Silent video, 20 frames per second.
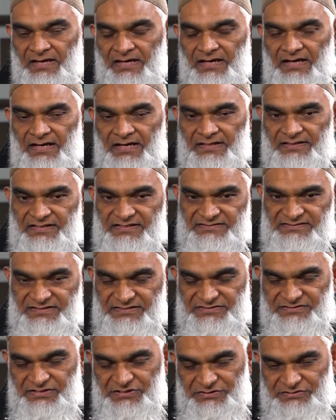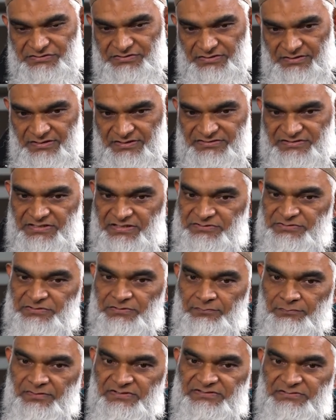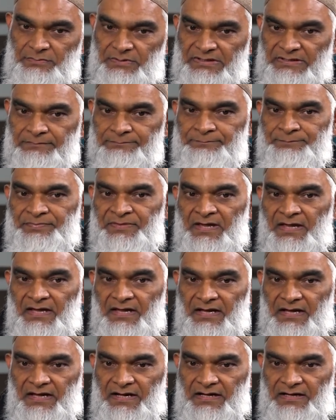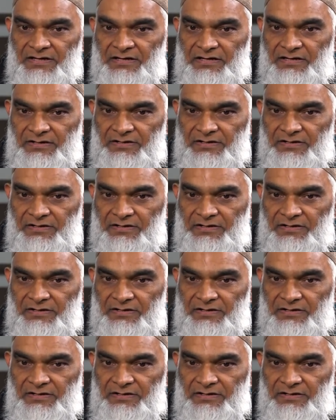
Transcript: this distinction, a distinction between uh,